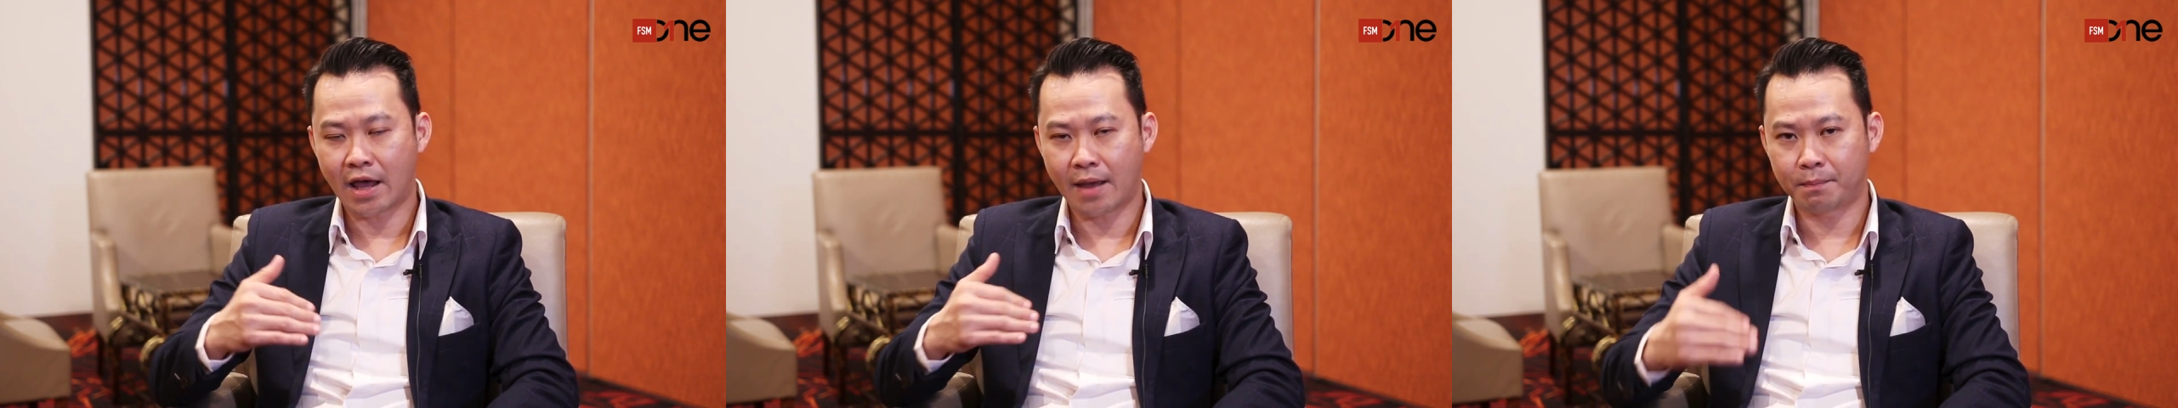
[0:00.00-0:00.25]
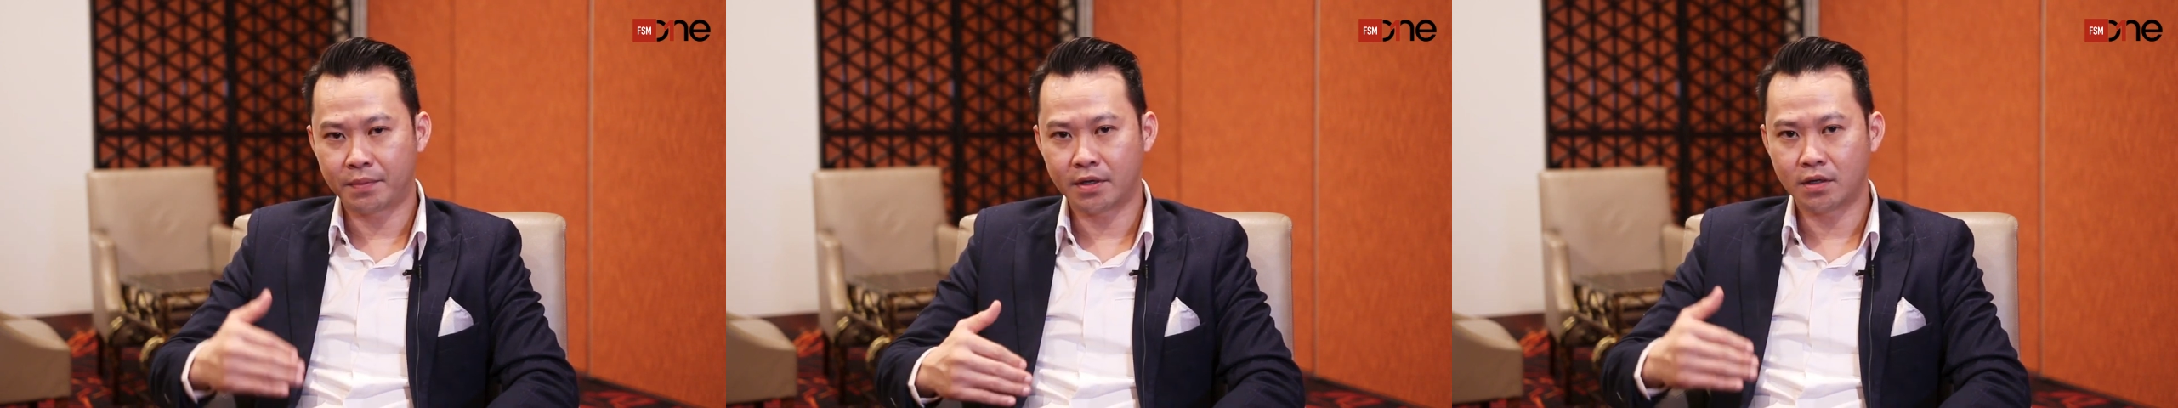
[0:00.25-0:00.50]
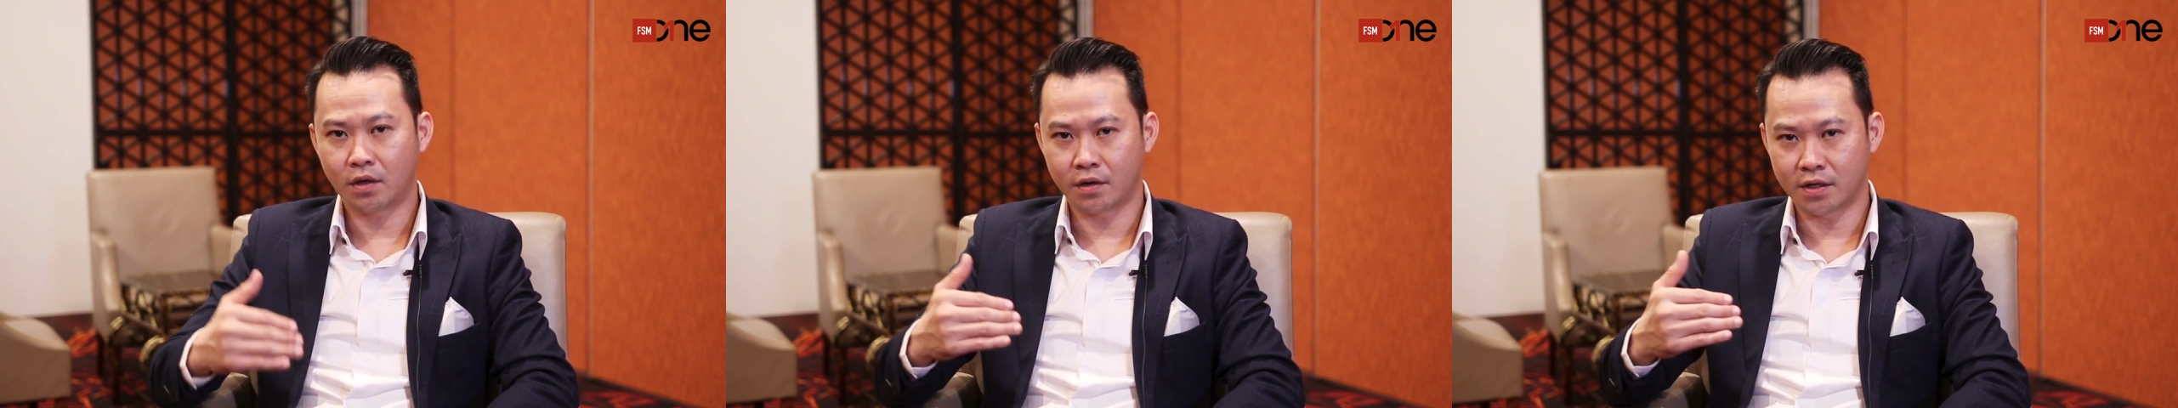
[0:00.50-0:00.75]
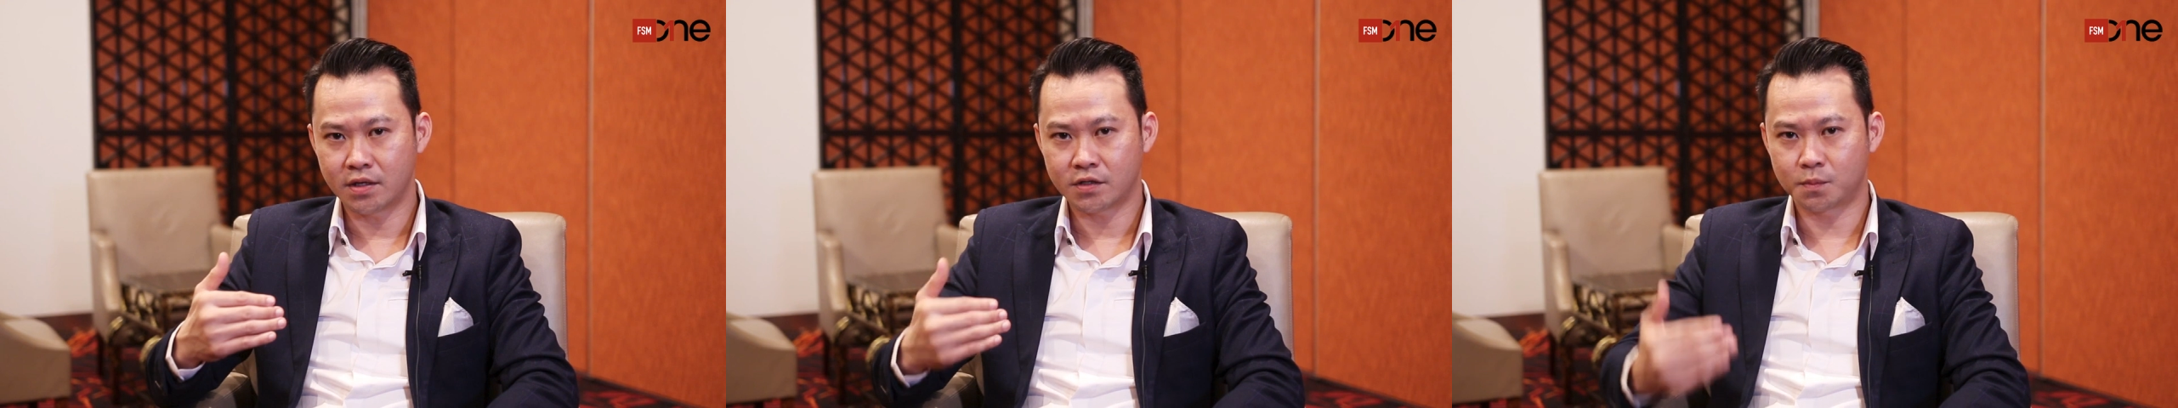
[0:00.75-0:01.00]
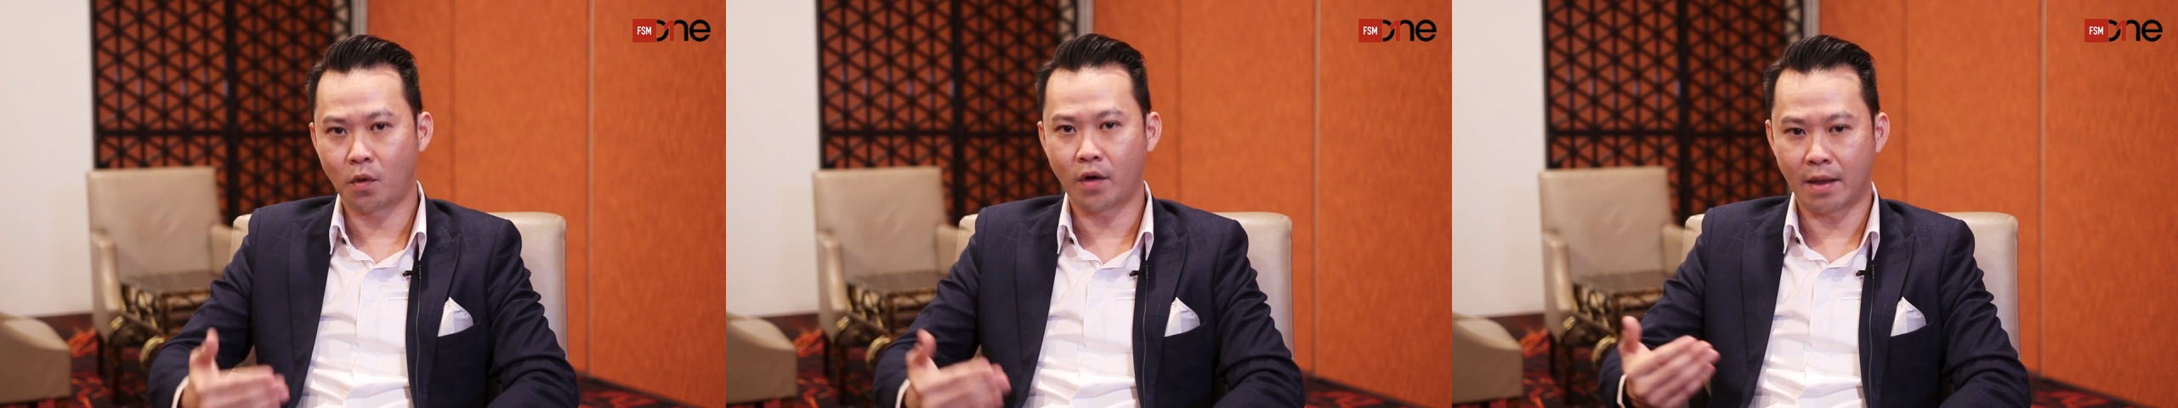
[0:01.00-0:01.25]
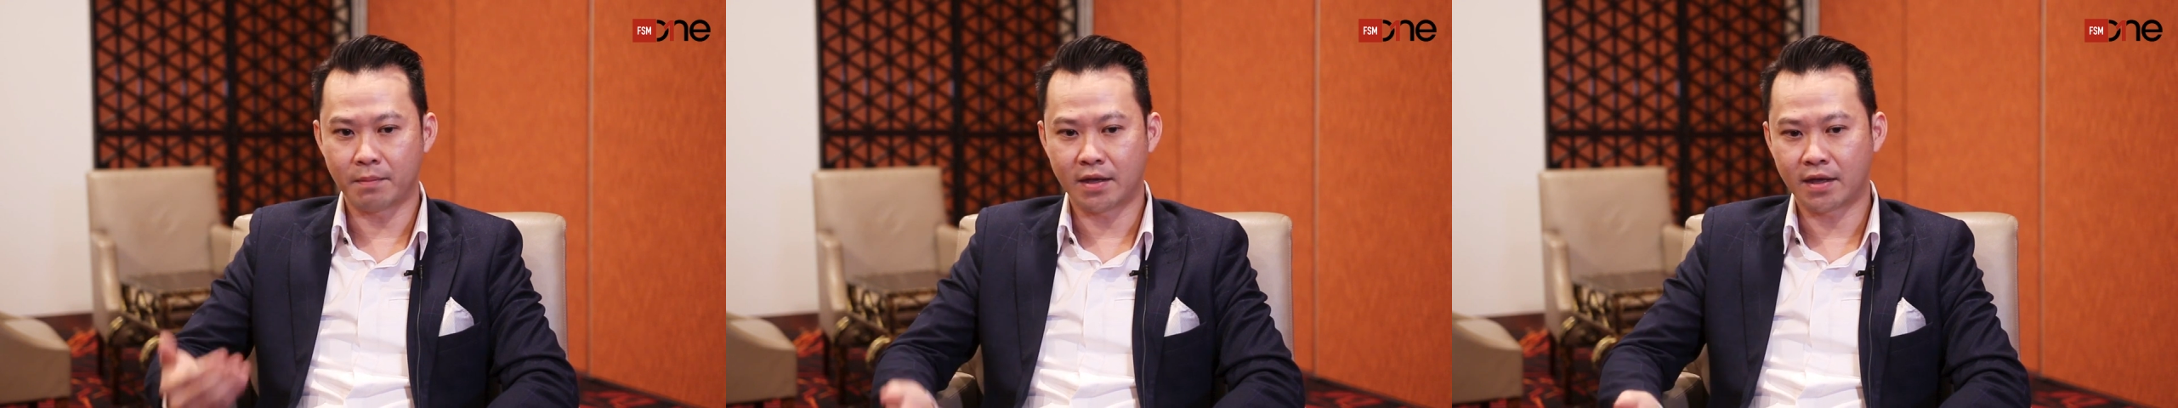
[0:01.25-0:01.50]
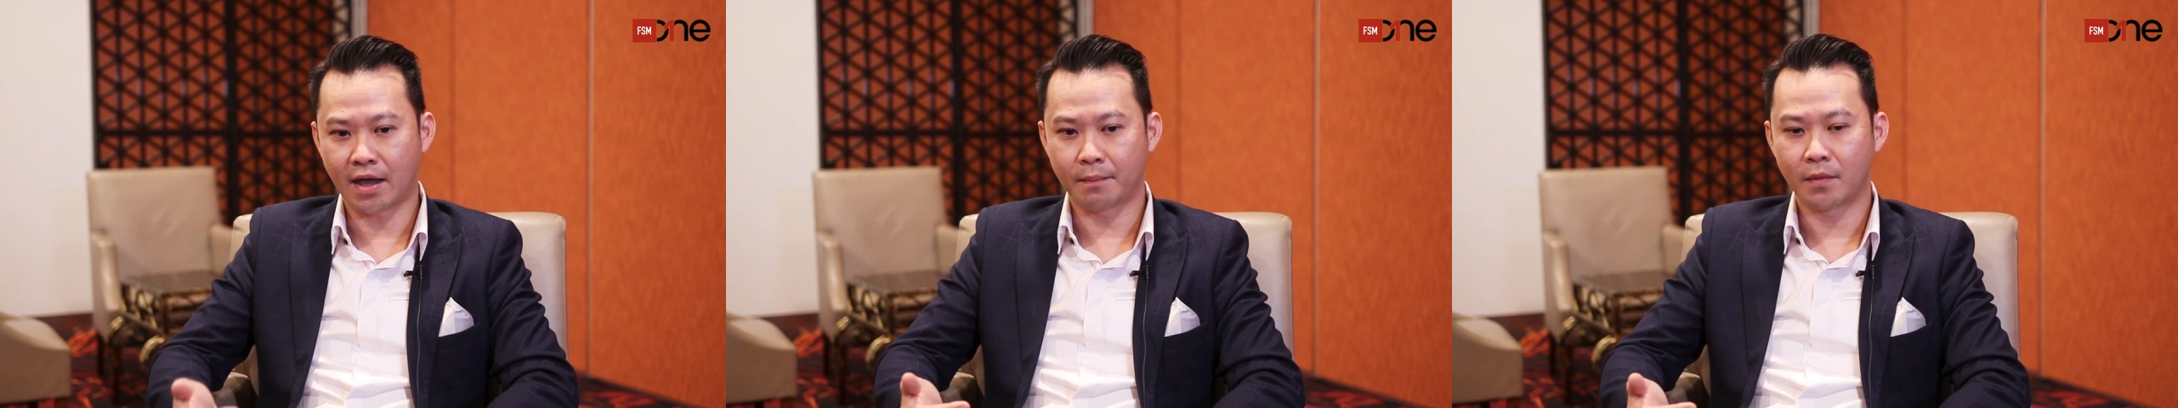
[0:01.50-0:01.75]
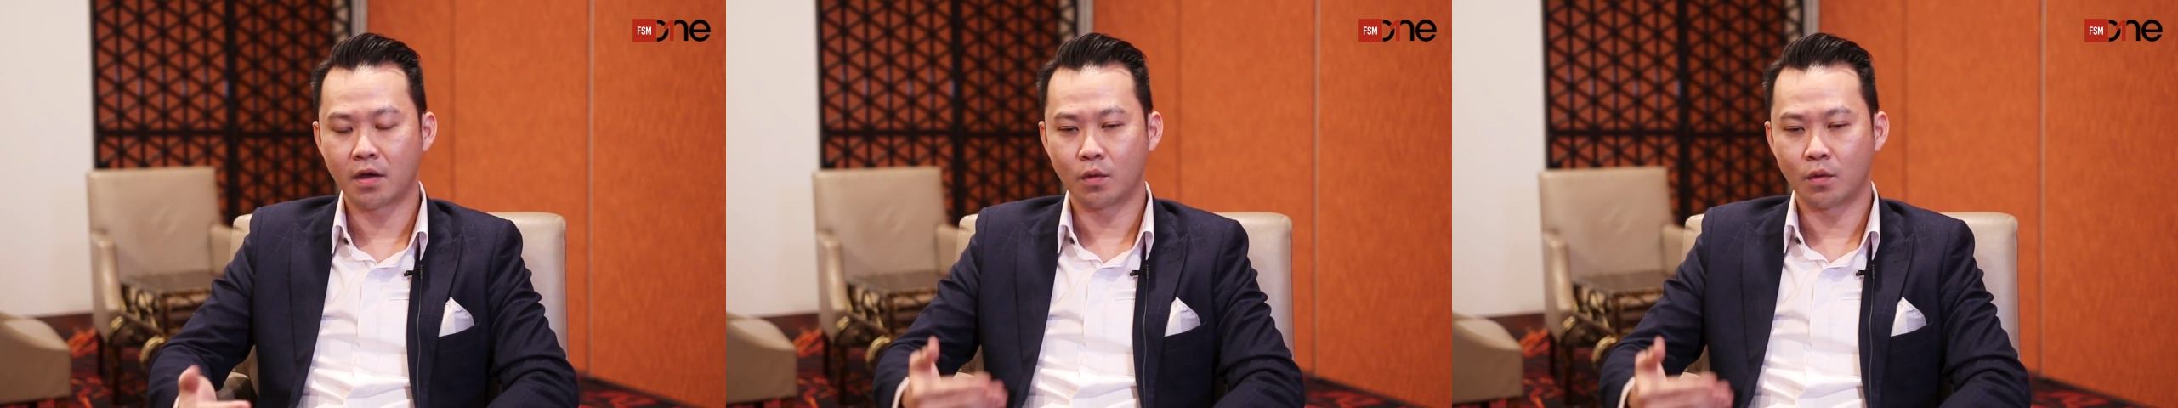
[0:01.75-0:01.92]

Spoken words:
happen on the small and mid cap.